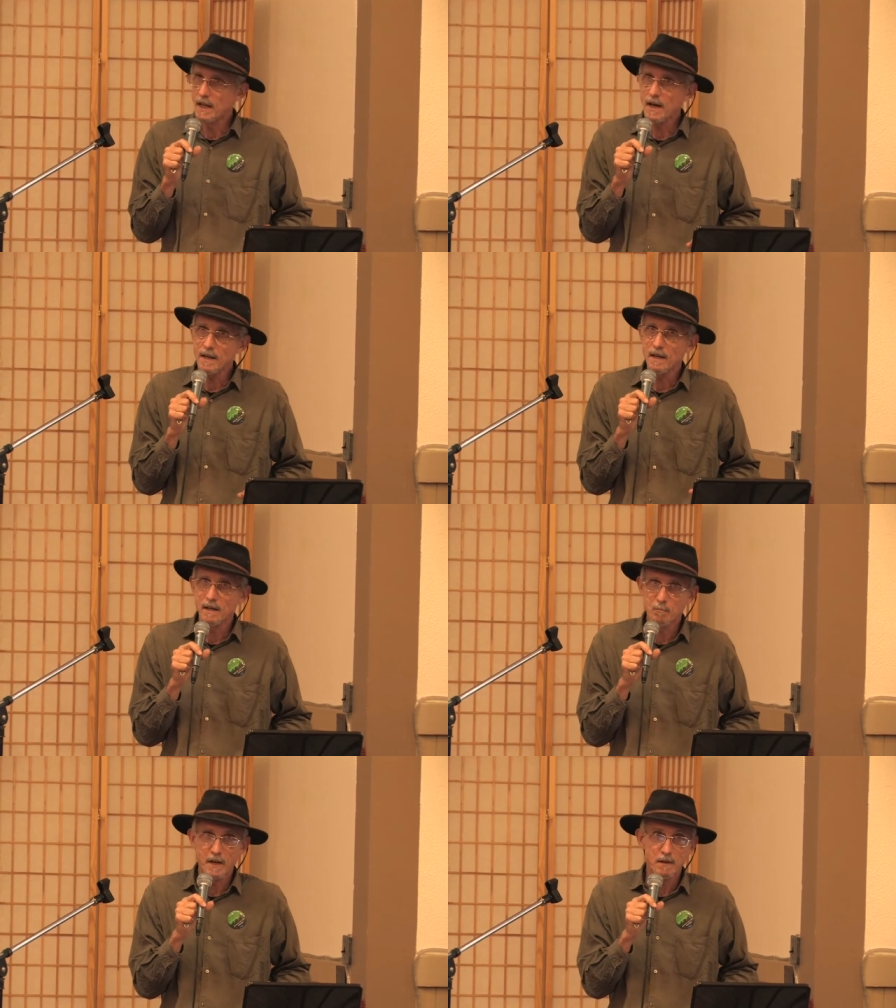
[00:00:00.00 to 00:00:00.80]

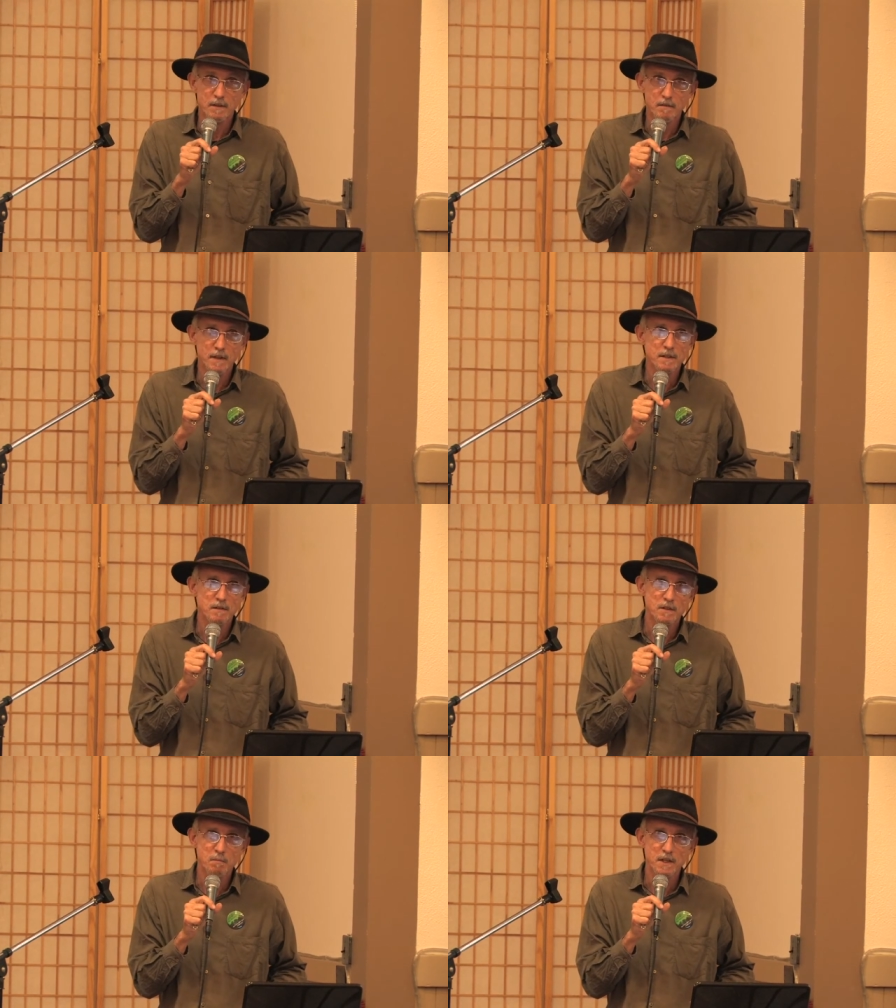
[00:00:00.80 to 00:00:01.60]
lying about
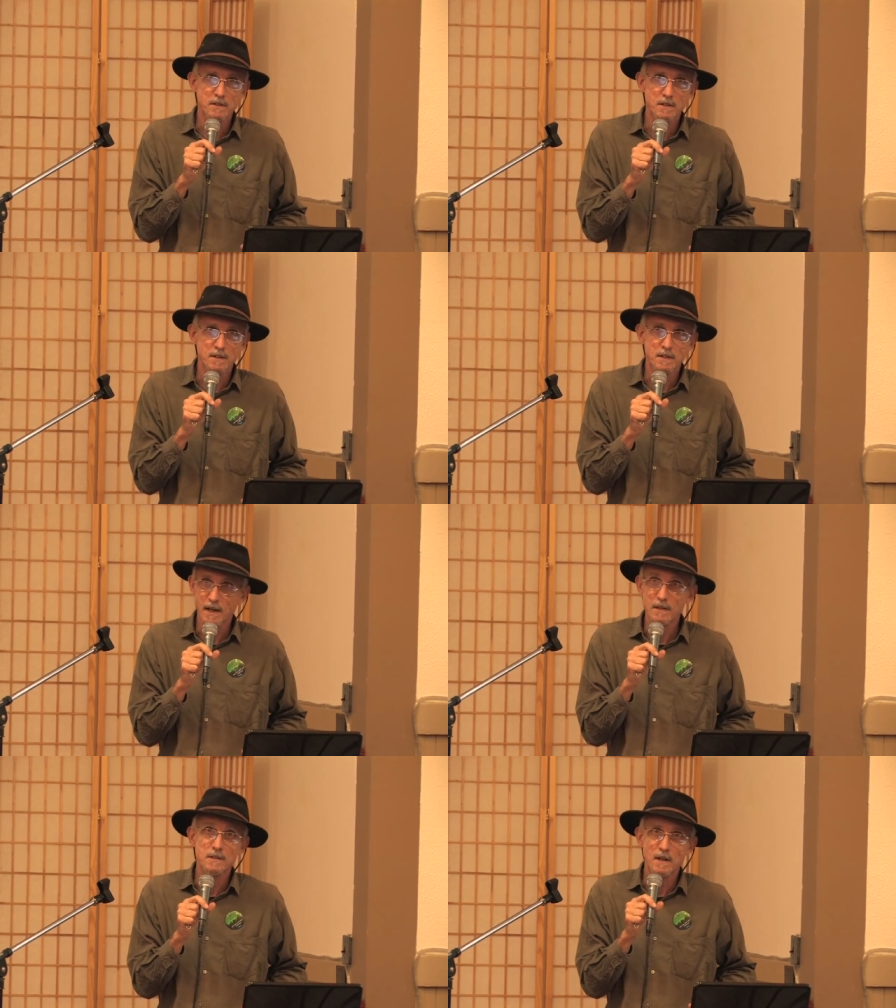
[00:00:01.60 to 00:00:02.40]
invasive species,
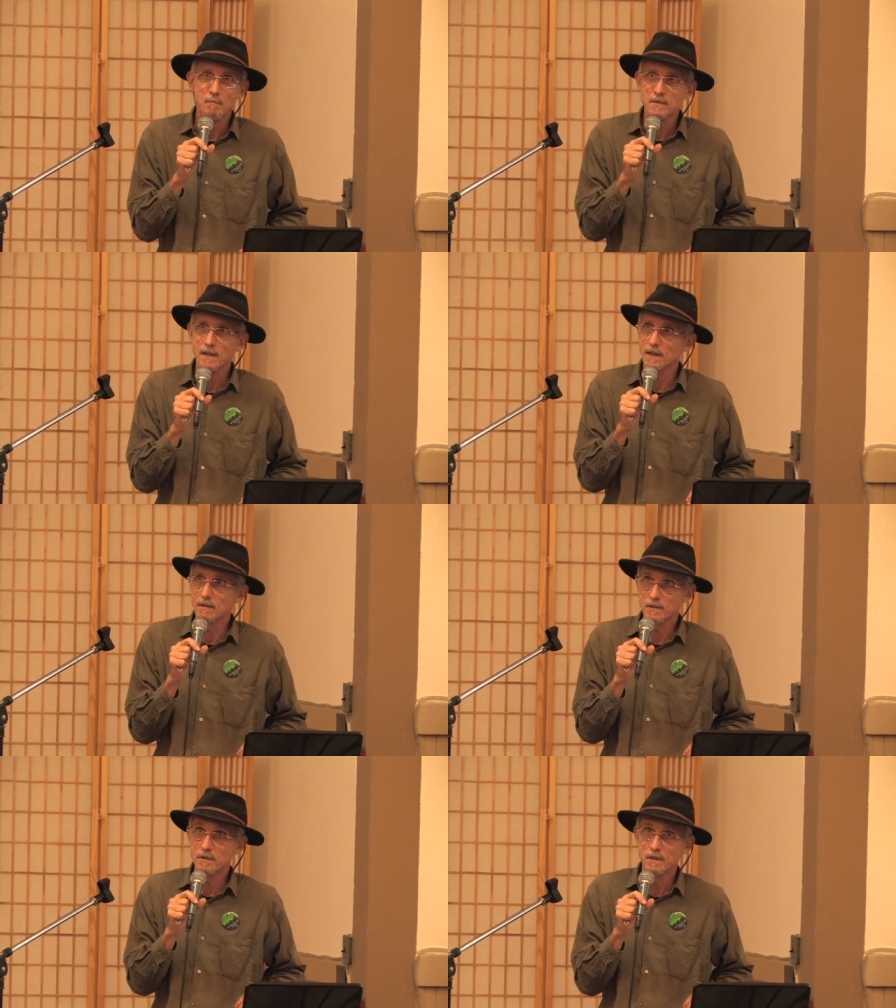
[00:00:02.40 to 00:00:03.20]
I'll stop
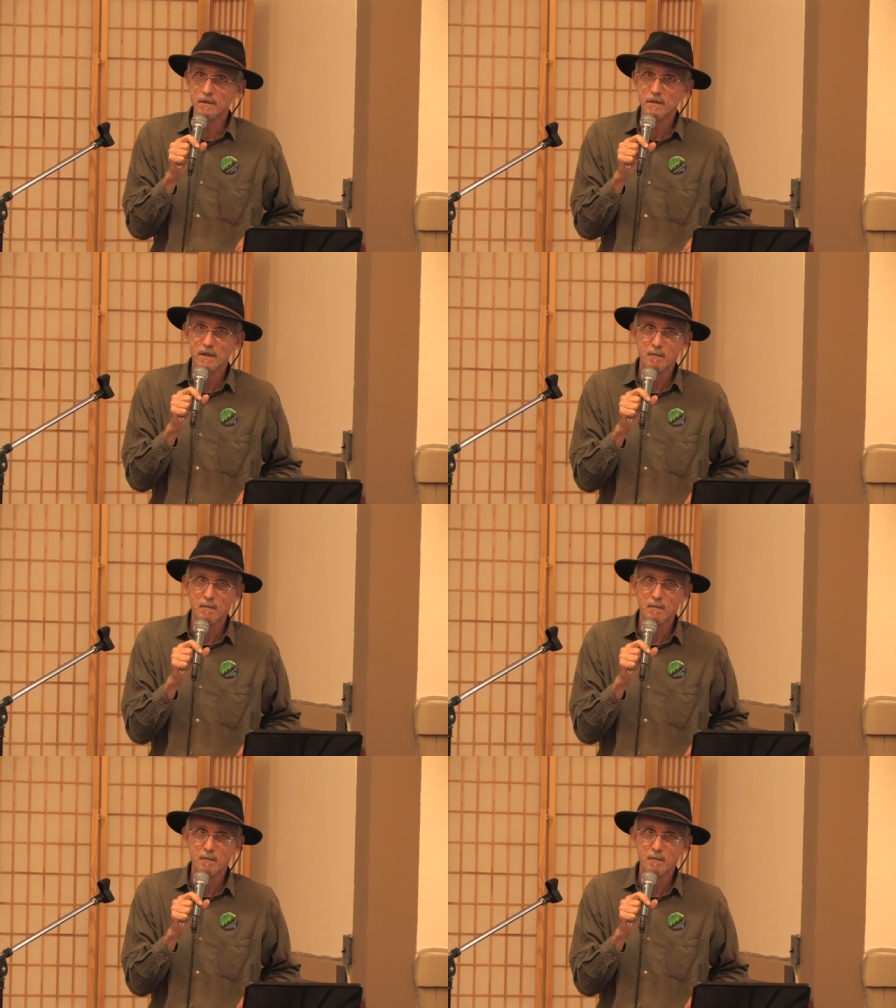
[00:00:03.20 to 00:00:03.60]
telling the truth